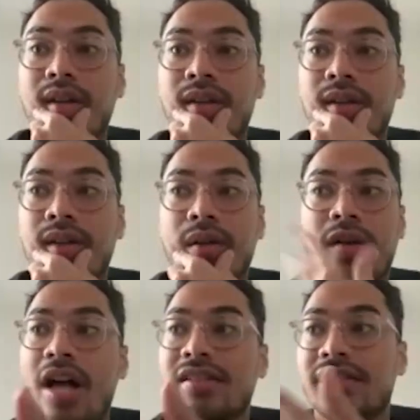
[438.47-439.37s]
to
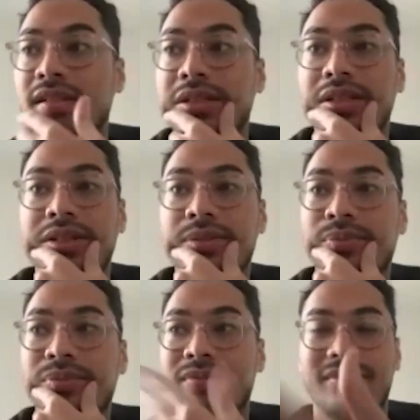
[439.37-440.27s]
constantly
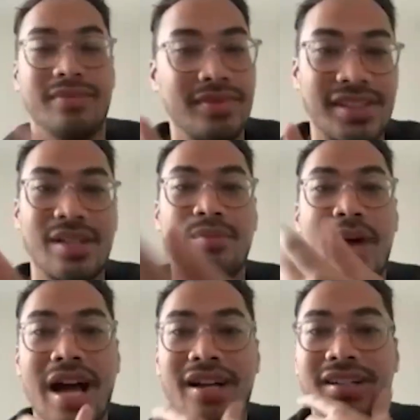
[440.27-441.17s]
send
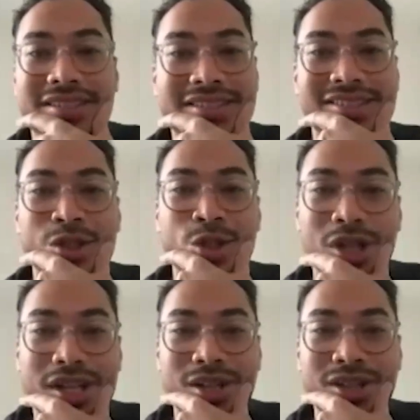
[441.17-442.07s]
back
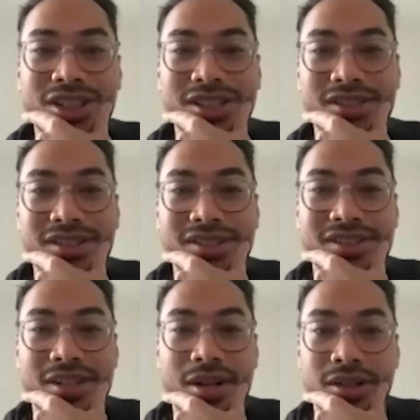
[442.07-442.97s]
good energy to
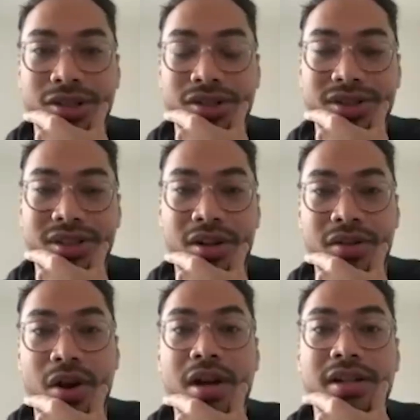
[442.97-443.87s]
the country and
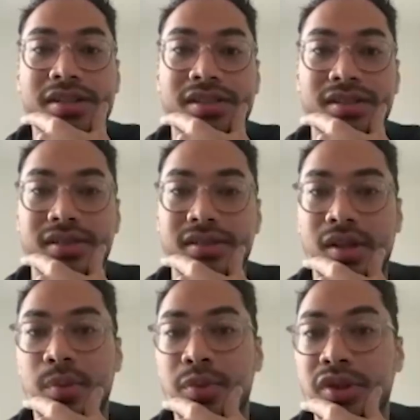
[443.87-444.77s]
other artists and
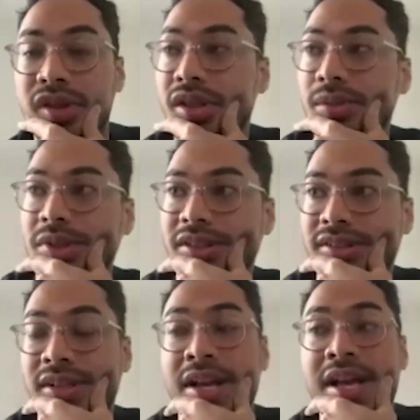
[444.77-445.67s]
community,
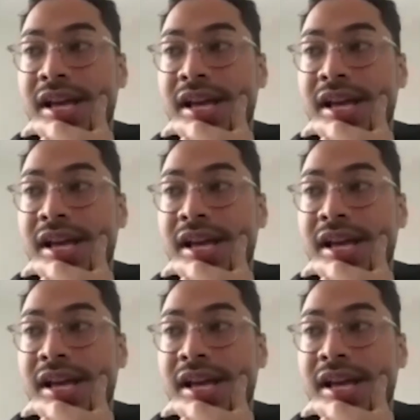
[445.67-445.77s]
because